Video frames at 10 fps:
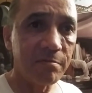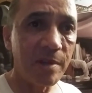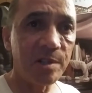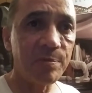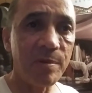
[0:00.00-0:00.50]

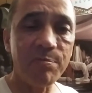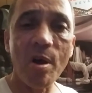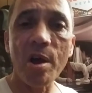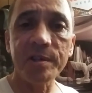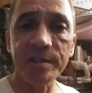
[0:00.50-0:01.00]
Makes me
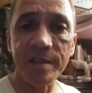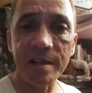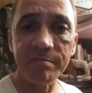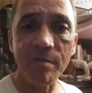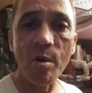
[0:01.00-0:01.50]
ponder
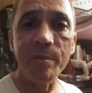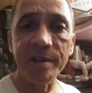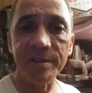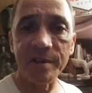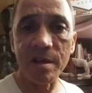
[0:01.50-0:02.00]
that
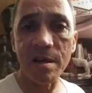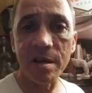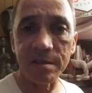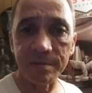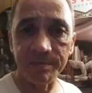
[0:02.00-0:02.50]
moment in the
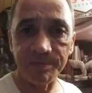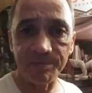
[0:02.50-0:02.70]
garden.